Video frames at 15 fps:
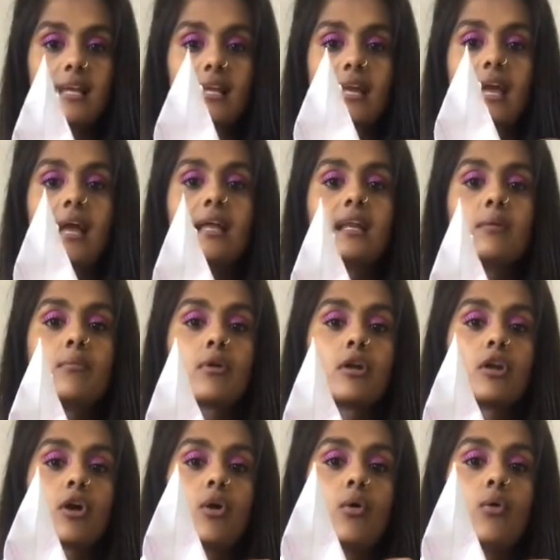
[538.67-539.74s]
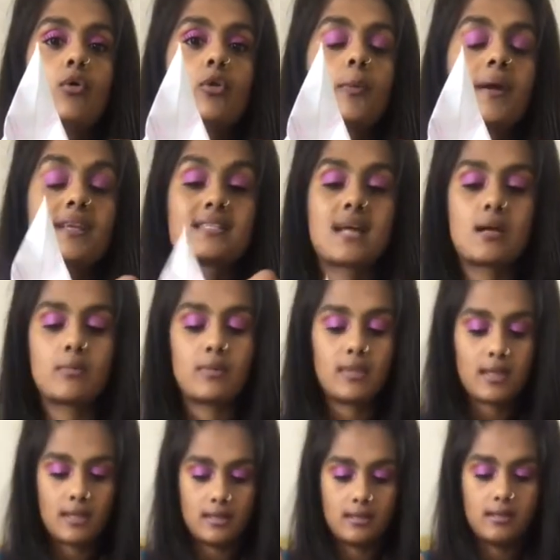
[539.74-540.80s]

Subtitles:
again, and we're going to go all the way down with it.